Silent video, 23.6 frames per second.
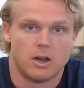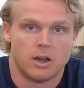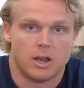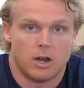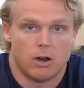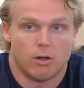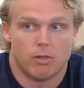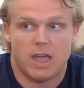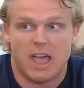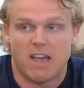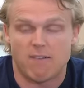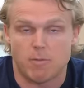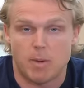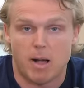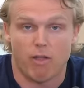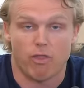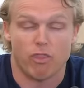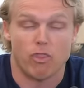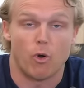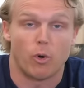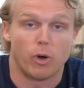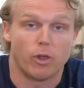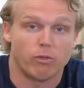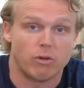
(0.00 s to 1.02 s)
you know, they have about
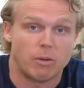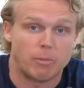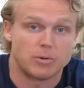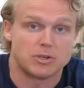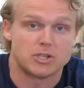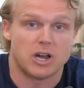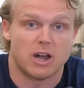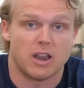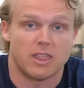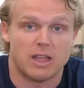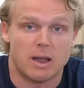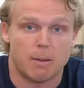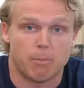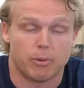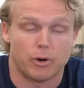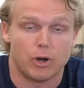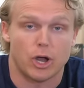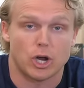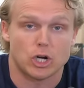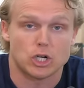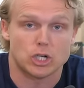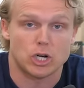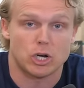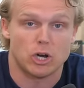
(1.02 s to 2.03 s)
thirty-three percent of that
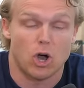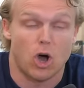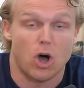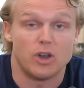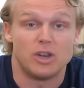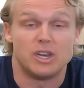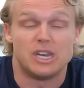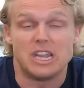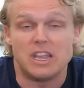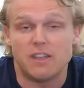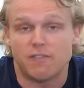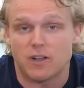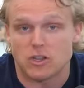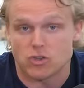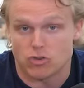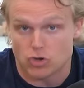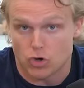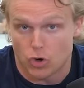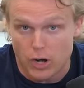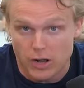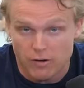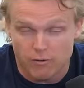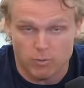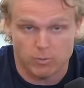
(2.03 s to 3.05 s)
production on defense
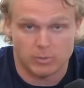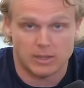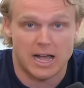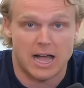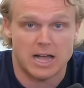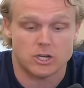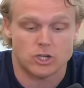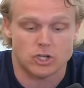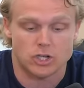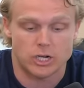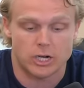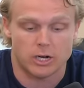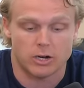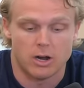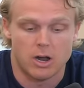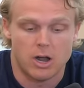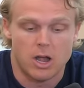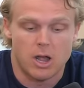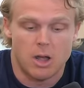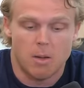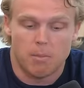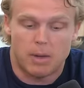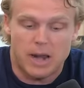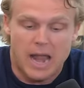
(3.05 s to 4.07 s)
returning from last year.
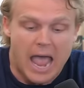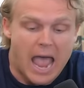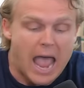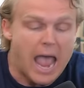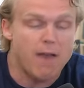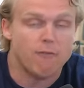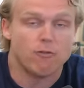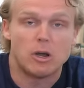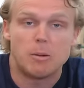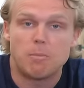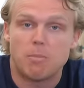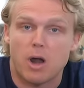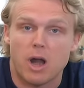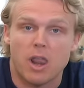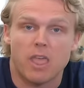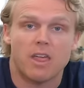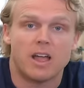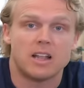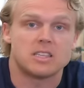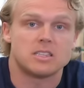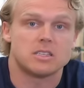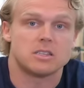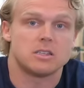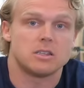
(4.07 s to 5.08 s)
But everybody
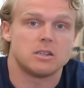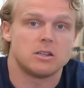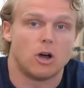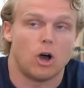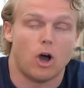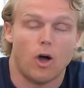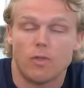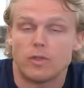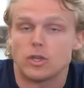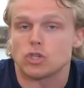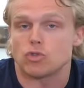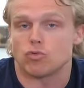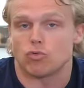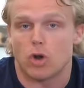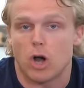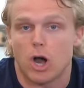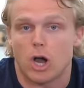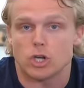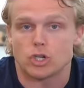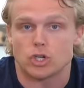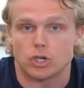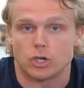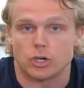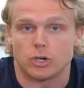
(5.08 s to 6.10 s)
that's on this
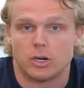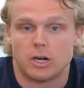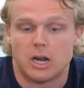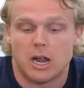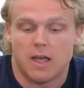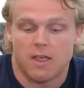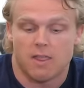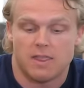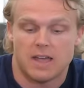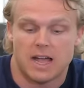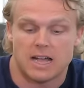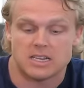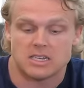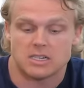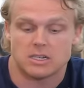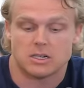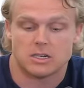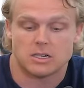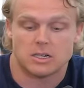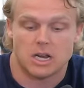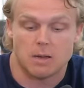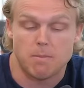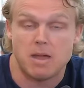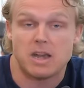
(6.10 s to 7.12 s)
roster that
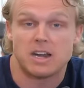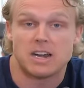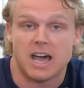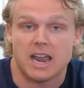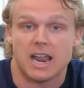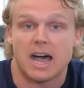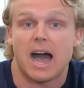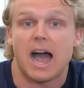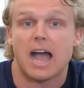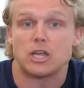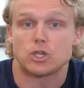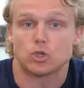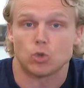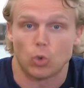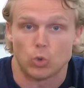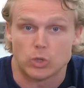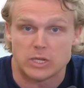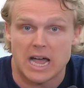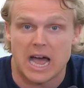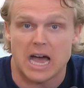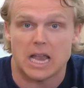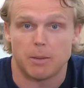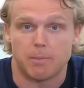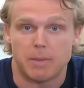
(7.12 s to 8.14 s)
committed out of high school to
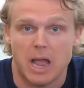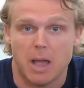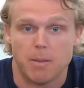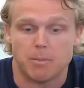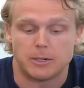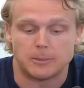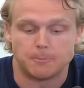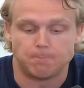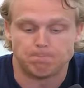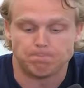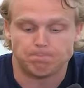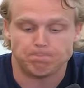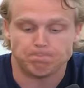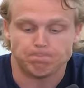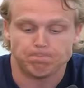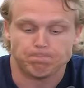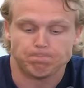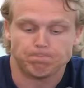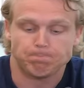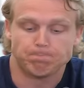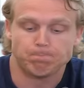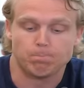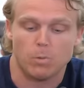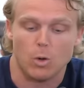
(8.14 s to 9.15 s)
Alabama
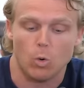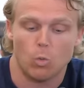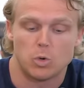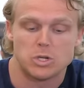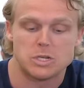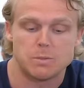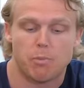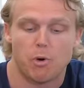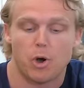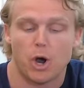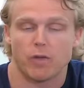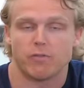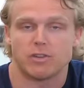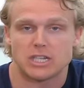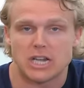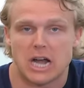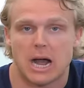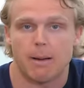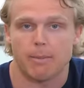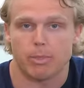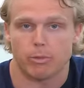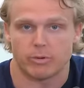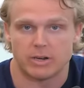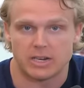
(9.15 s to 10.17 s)
was a part of a
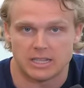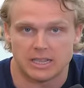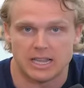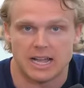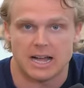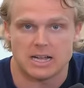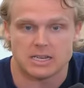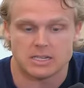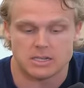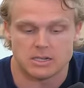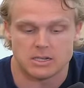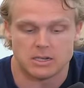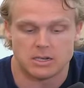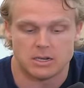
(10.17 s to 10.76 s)
top three class.